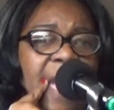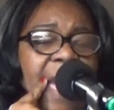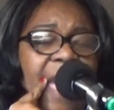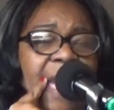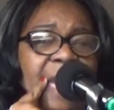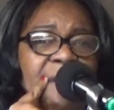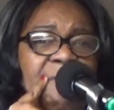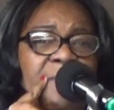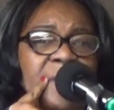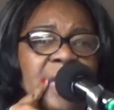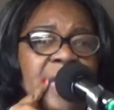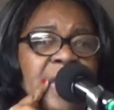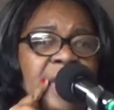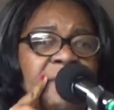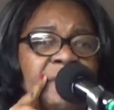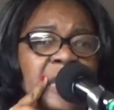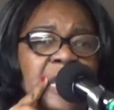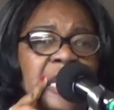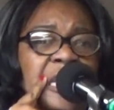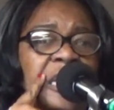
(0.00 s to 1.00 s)
Have
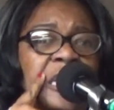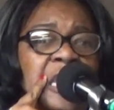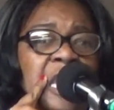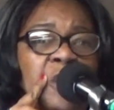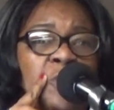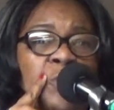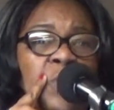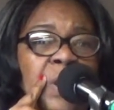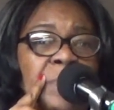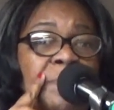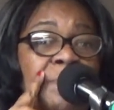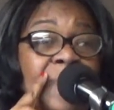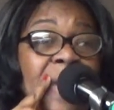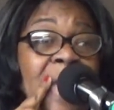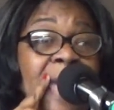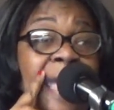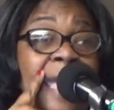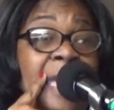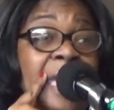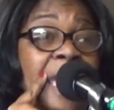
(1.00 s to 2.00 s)
gifts to see what
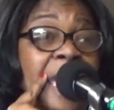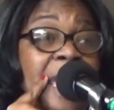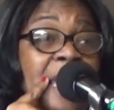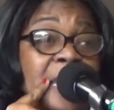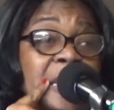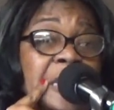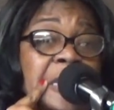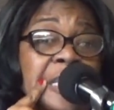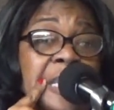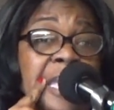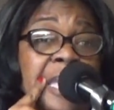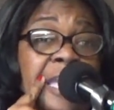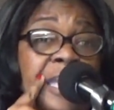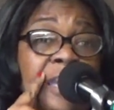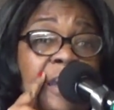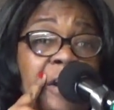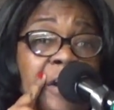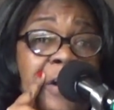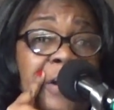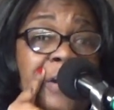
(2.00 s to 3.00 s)
man can't see,
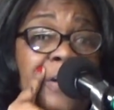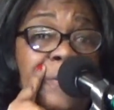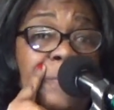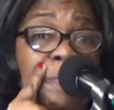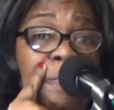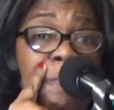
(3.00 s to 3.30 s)
y'all.